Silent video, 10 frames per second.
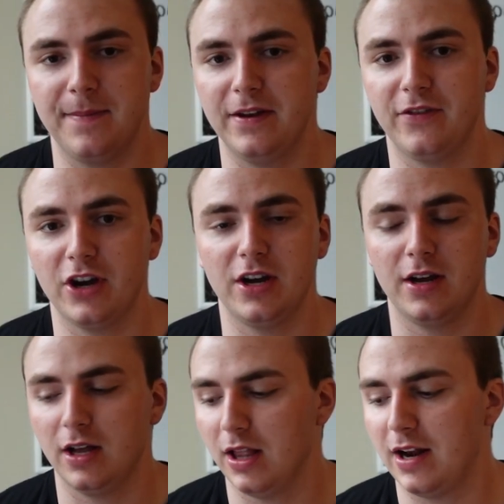I've been
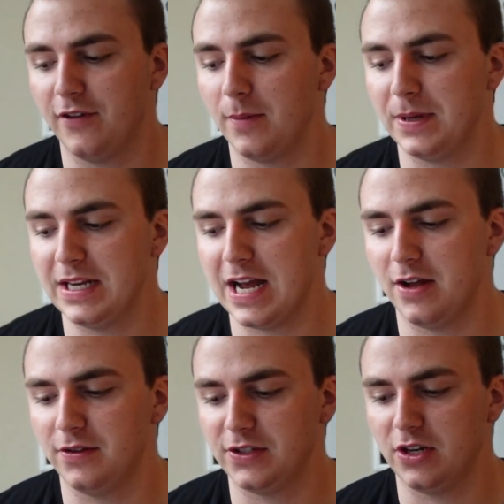very, a lot of up and
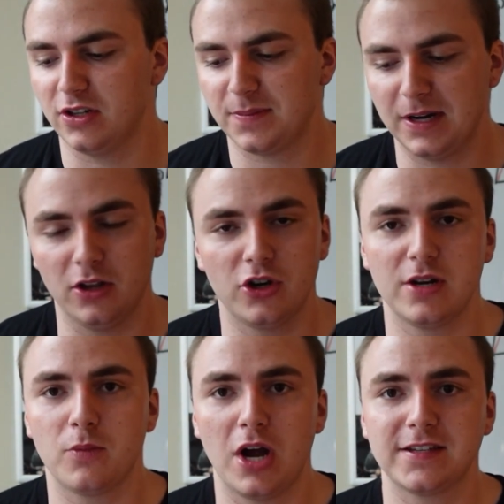downs. You know, it's been a
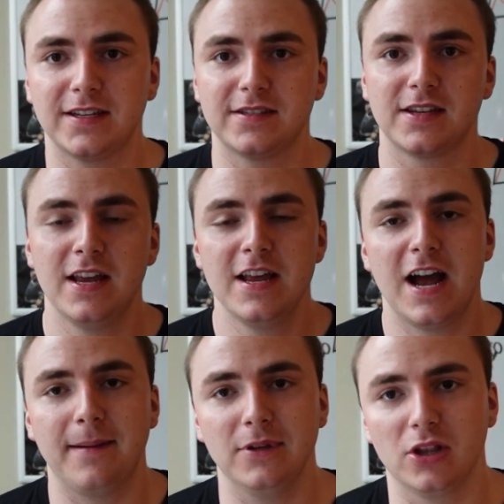learning process.
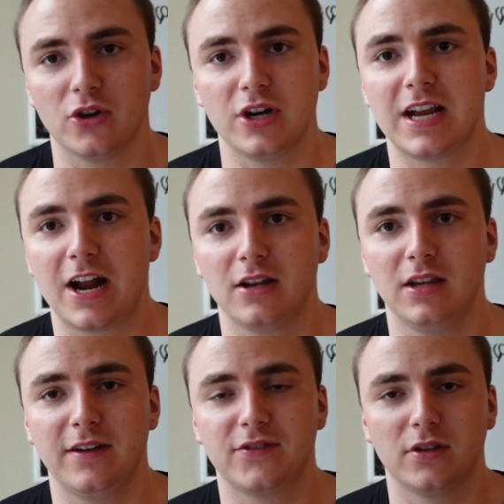I've been learning how to
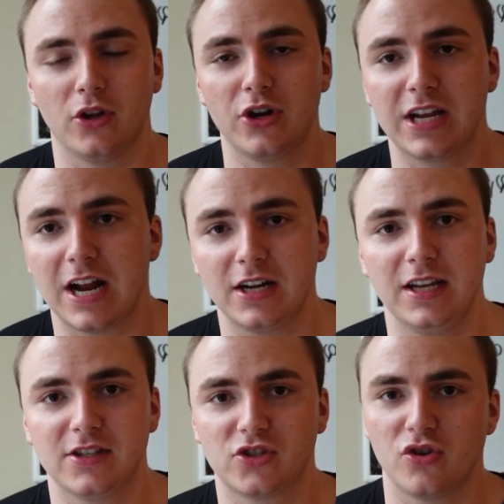lift, learning how to
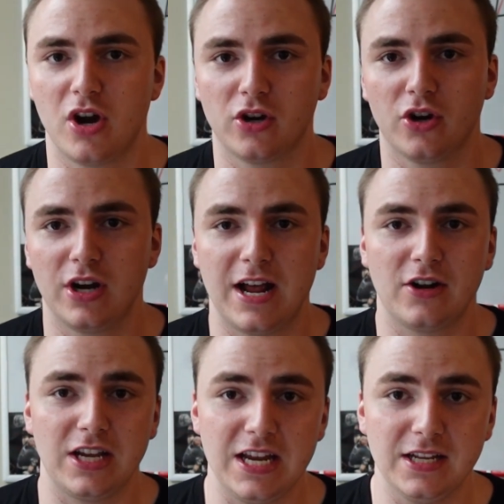get stronger and how
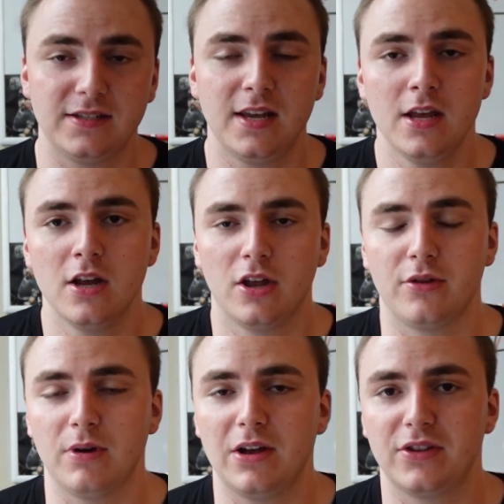to eat
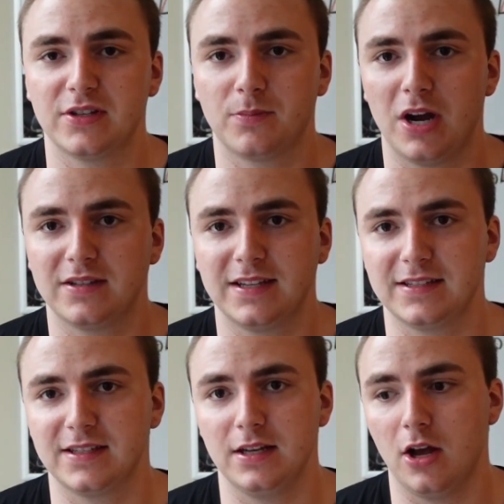throughout this
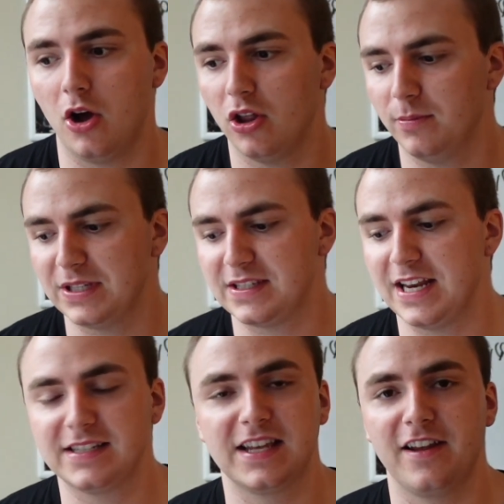process and all the
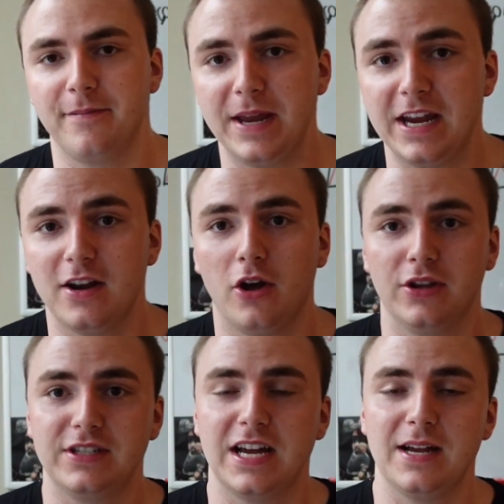mistakes that I've made, all
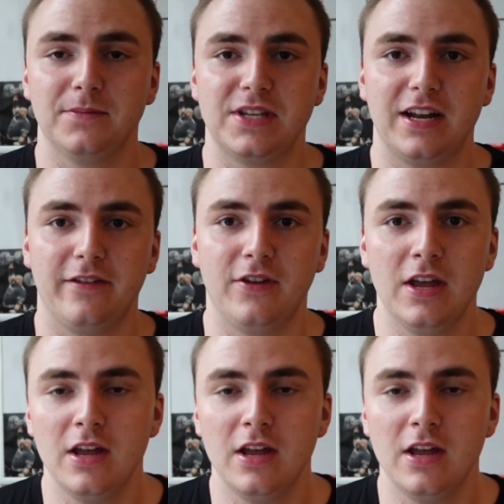the times that I've